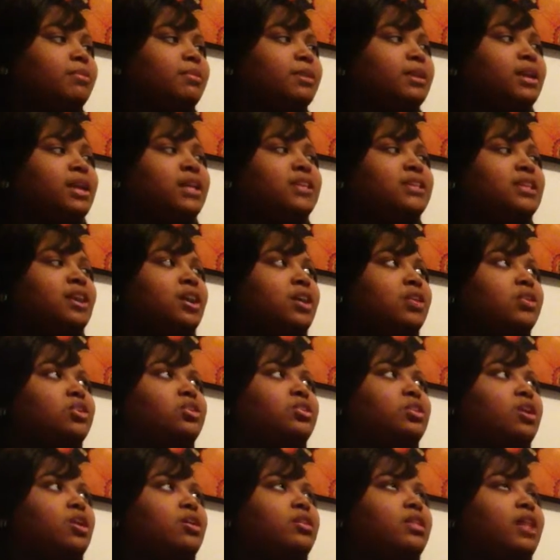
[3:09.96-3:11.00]
But I thought
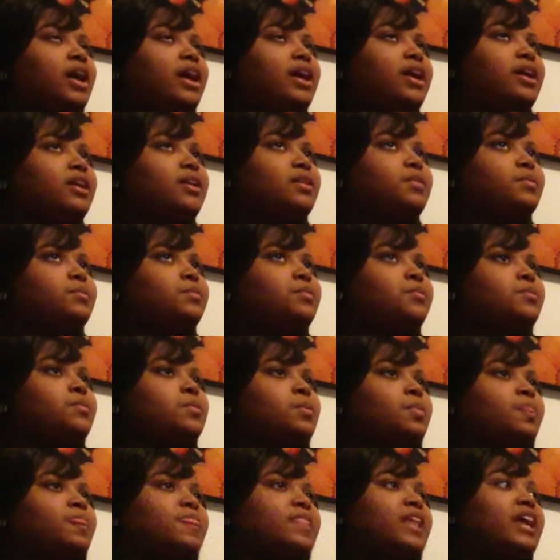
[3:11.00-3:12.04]
like
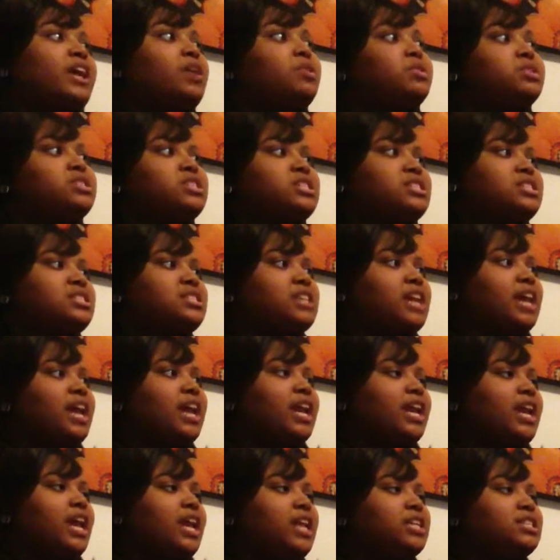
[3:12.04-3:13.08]
that he was just
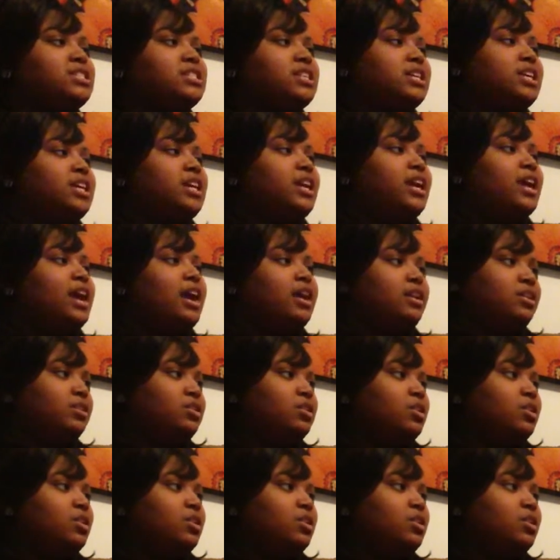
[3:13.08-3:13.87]
saying that until he got